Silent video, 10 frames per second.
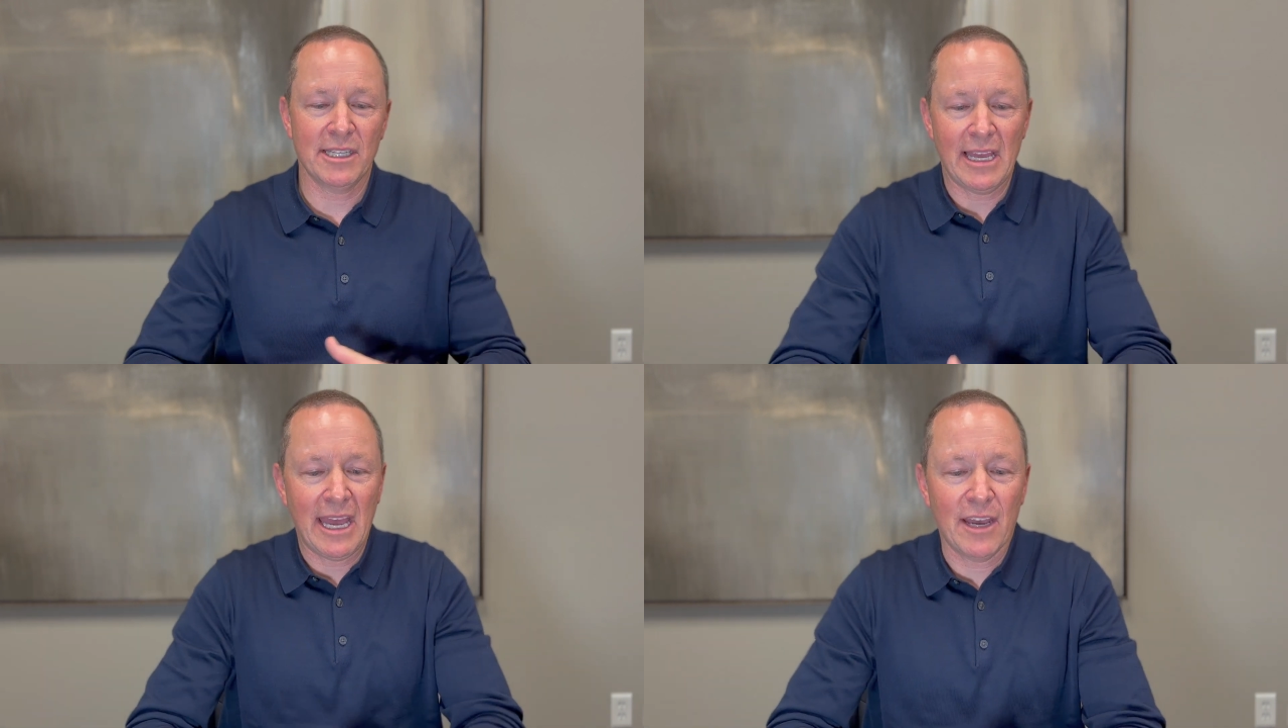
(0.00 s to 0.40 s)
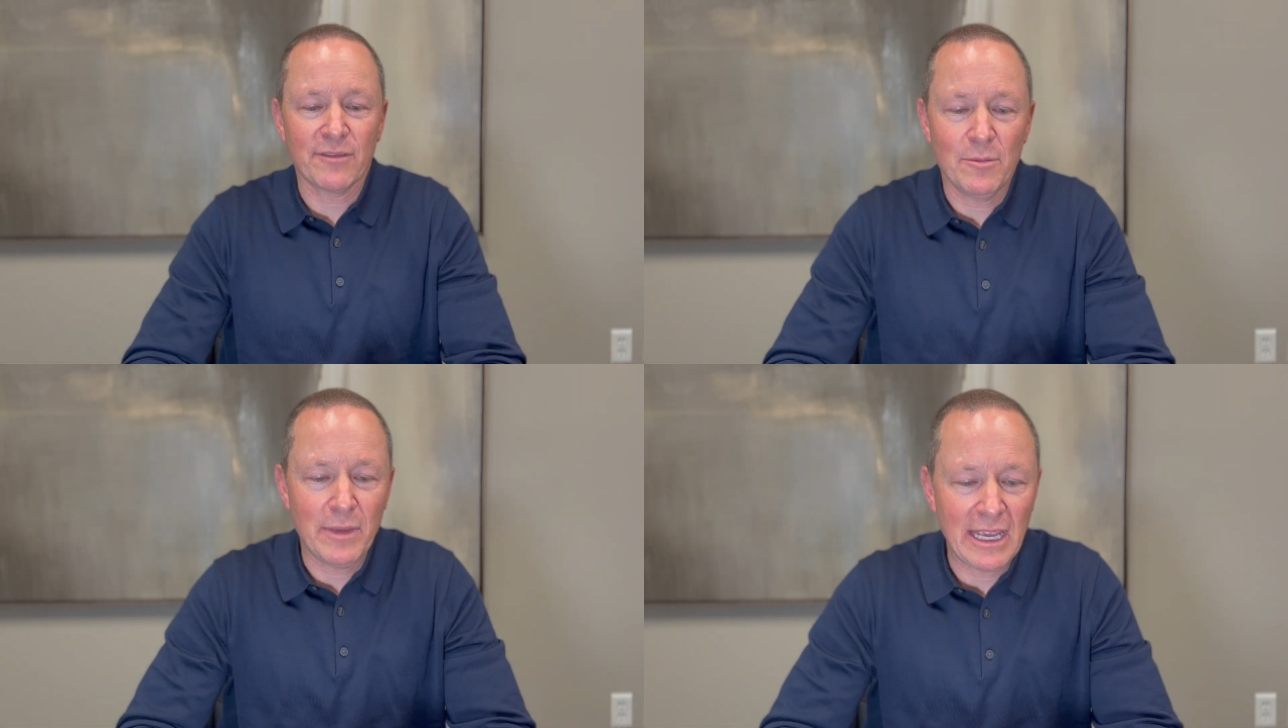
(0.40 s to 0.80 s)
that they have
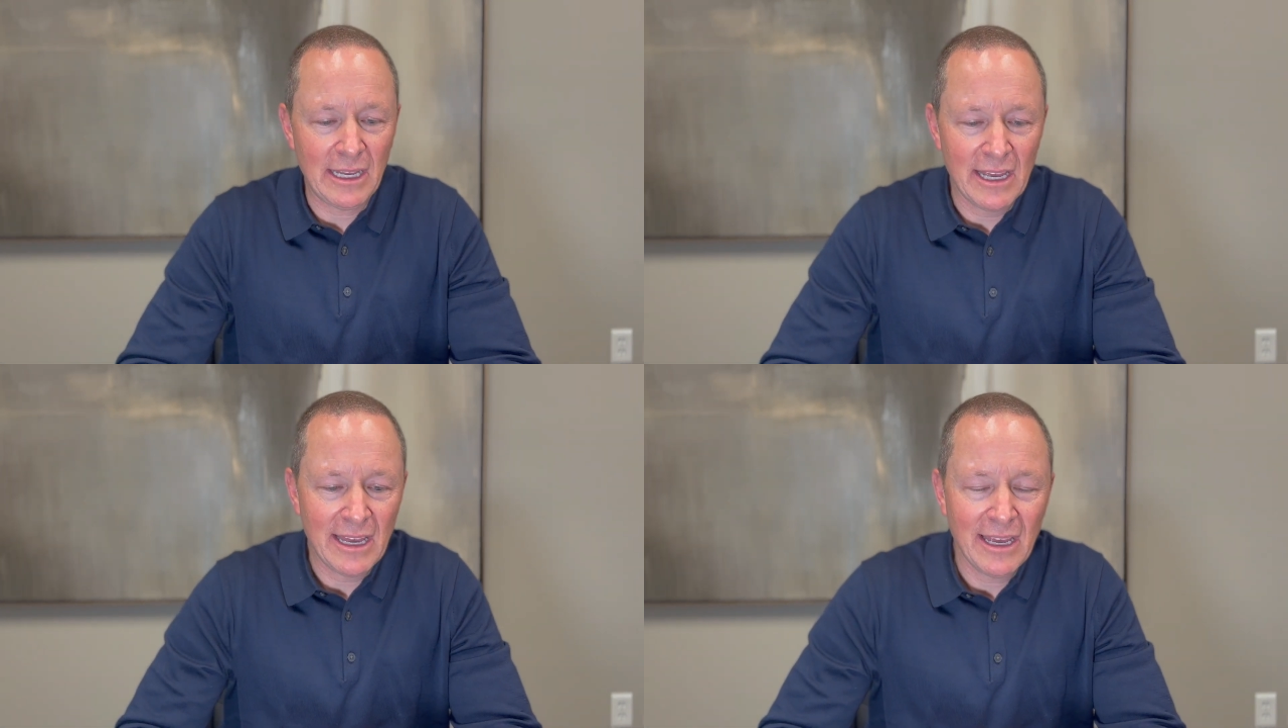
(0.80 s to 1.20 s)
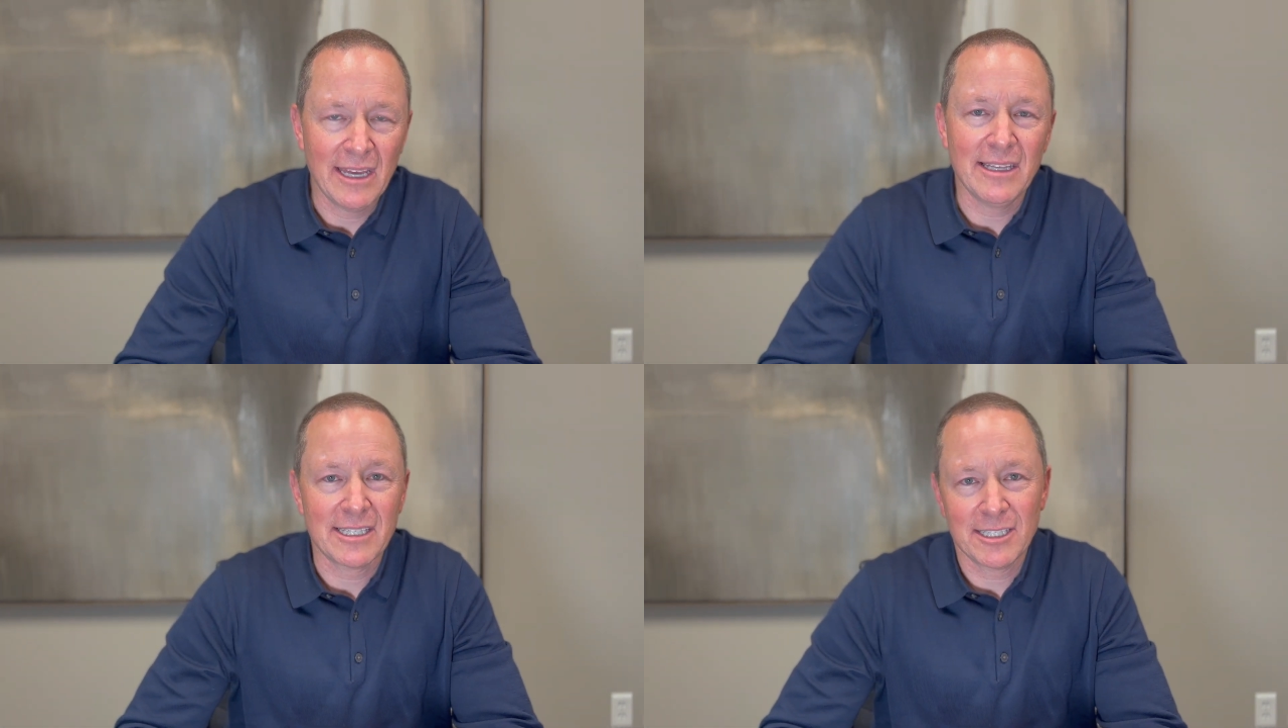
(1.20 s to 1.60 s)
to meet,
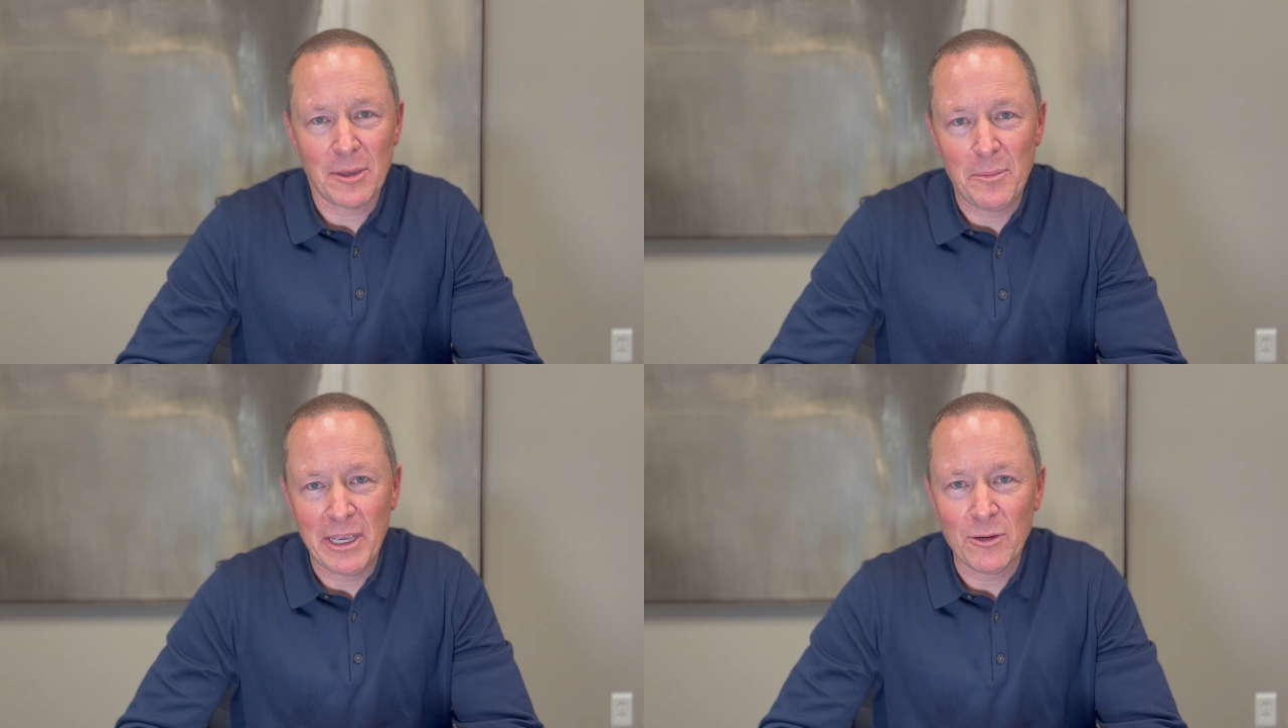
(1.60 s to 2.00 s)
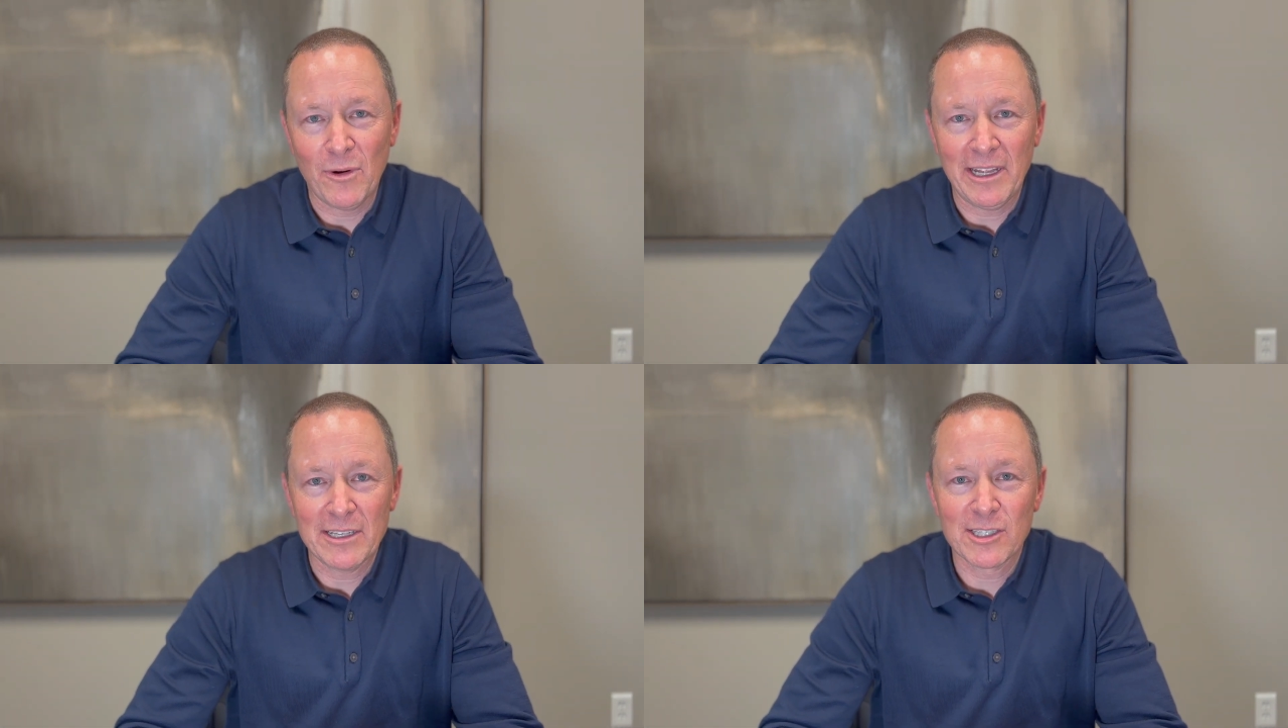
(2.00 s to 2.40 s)
and this is a big one.